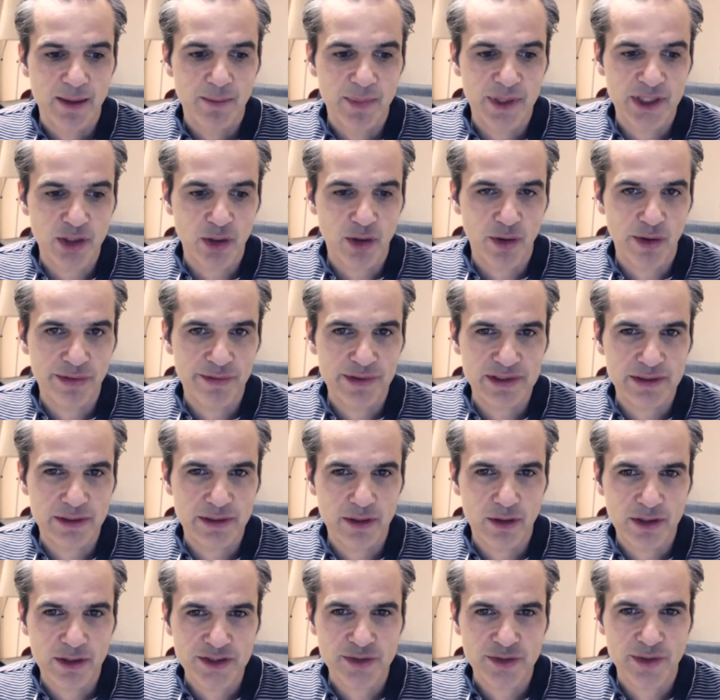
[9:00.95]
But
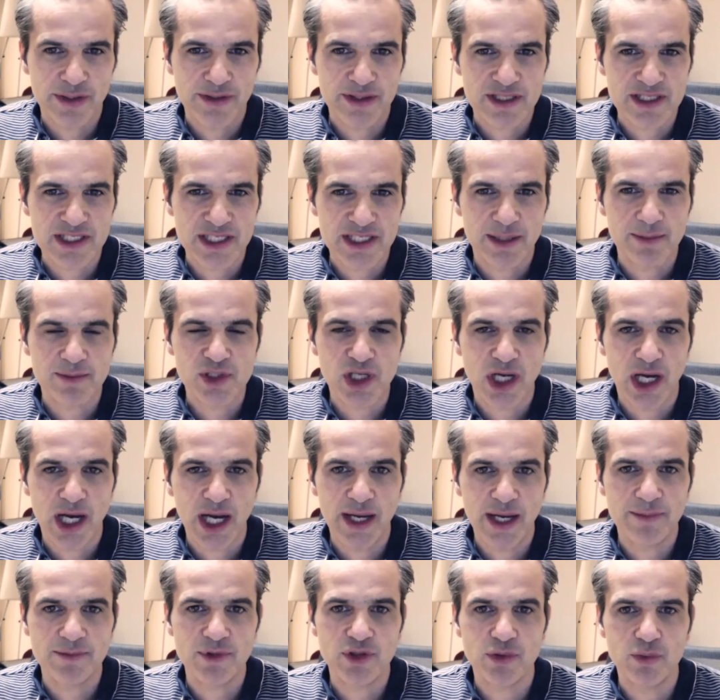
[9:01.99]
also at the same
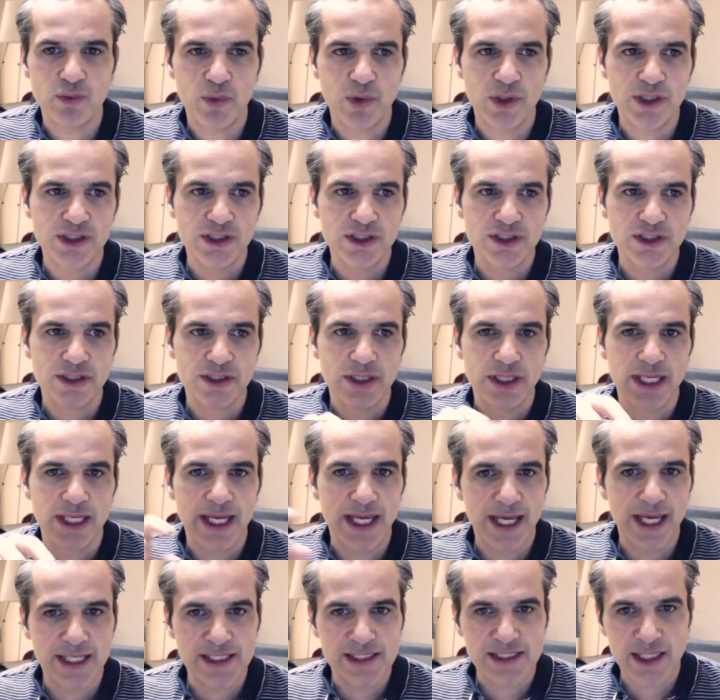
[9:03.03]
time, you want
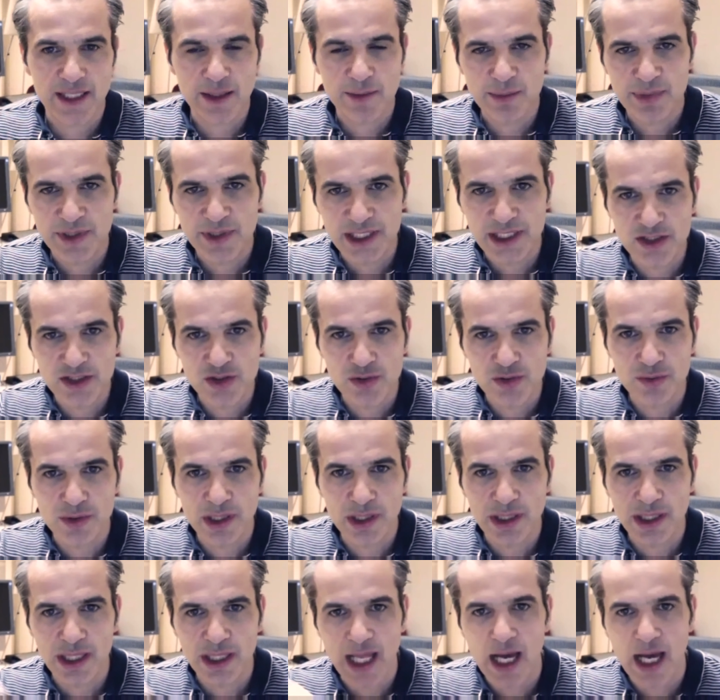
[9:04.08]
SAP to
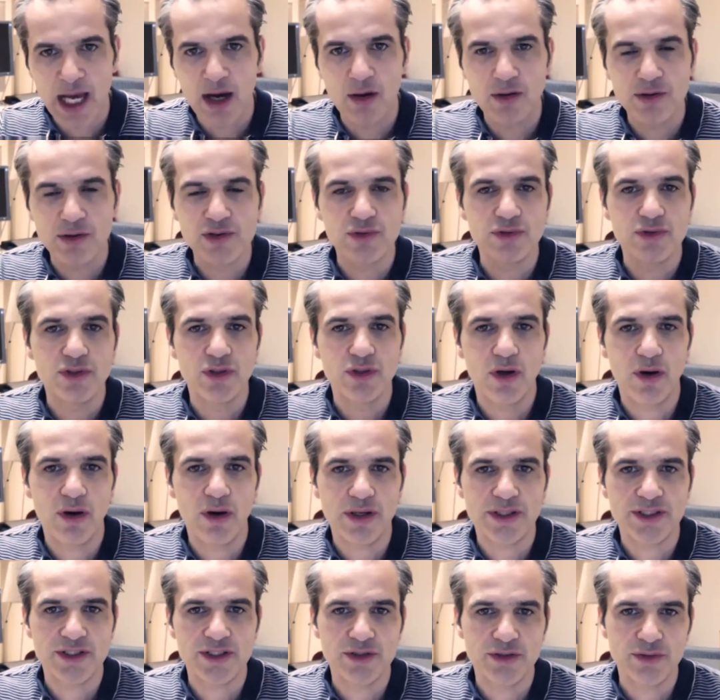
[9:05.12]
allow to
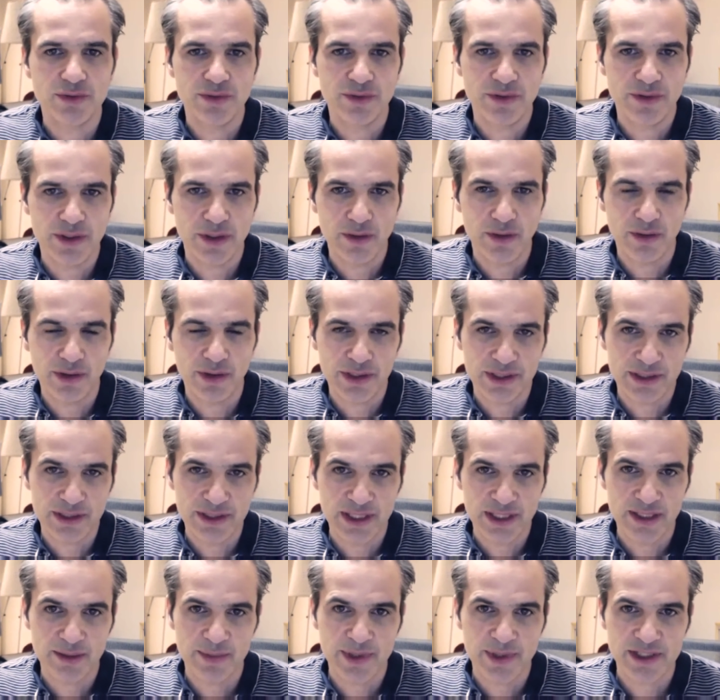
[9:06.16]
talk to the Oracle
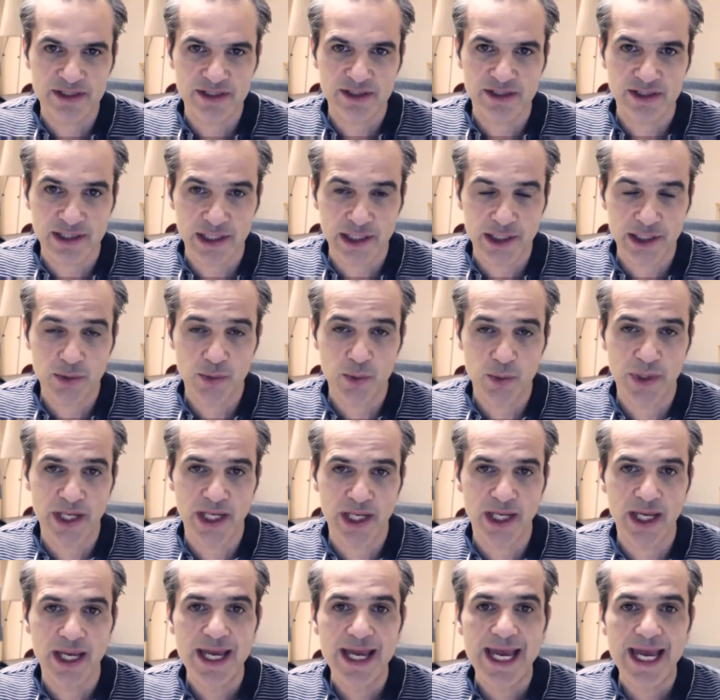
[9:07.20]
database in a standard
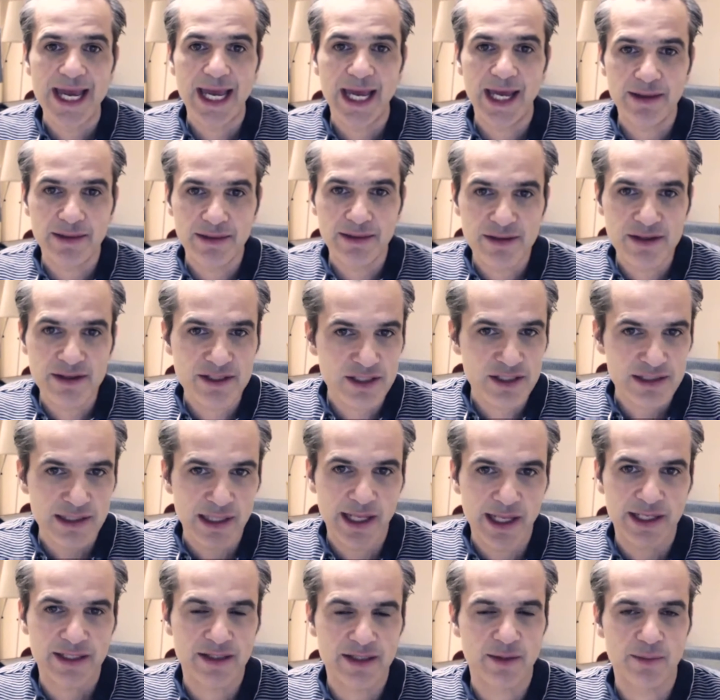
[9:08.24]
way. And this is
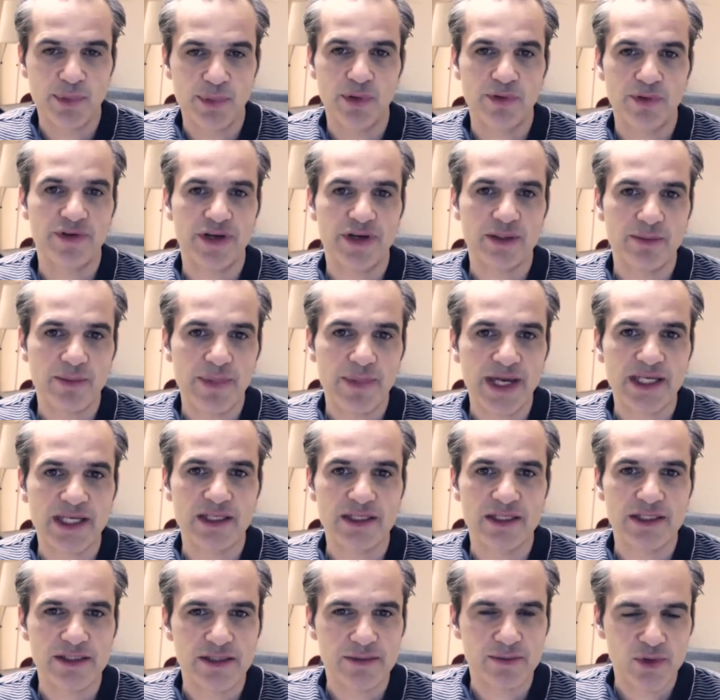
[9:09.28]
like the perfect
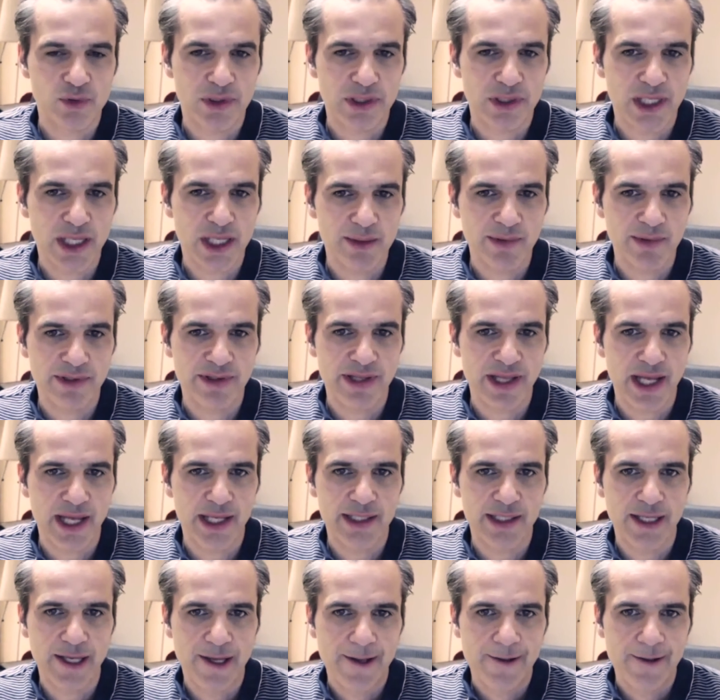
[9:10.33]
mechanism to enable that.